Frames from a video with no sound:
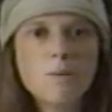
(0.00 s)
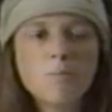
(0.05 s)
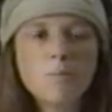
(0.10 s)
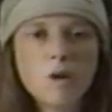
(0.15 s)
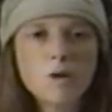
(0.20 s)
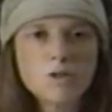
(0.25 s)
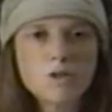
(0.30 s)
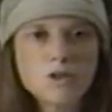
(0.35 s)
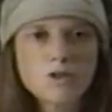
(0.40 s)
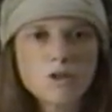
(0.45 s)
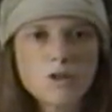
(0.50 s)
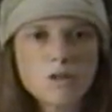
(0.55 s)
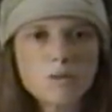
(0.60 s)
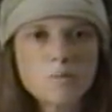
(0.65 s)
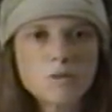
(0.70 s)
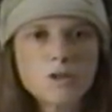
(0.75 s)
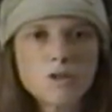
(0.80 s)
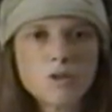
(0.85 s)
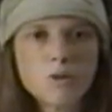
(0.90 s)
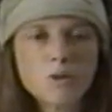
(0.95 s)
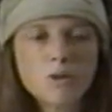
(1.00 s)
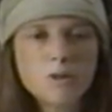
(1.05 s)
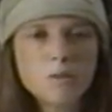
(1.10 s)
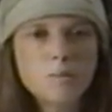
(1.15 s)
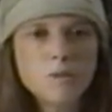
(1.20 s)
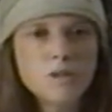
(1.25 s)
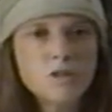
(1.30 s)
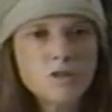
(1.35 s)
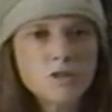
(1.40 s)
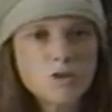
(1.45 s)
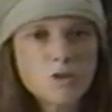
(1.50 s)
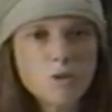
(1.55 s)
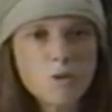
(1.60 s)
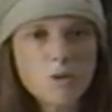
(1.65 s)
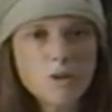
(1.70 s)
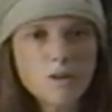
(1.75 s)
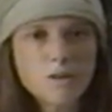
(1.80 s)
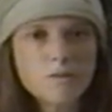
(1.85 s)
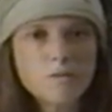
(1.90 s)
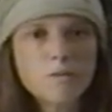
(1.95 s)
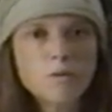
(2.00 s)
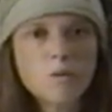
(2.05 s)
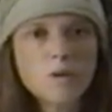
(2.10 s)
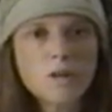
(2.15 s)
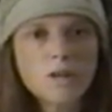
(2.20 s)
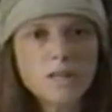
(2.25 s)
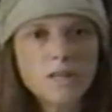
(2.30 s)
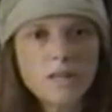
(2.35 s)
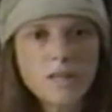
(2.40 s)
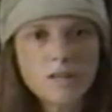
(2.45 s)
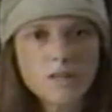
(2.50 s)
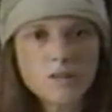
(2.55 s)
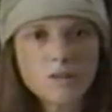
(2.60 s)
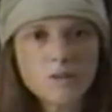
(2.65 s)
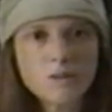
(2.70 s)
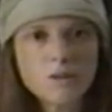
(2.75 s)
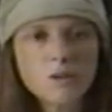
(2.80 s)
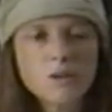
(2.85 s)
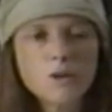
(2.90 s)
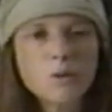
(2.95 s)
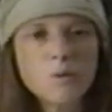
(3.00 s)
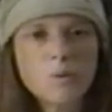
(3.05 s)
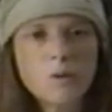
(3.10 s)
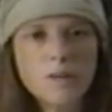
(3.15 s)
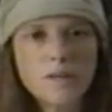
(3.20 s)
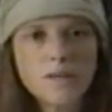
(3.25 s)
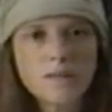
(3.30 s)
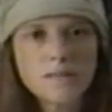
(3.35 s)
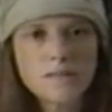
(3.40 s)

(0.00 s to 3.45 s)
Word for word: Most herbs should only be stored for a year, with the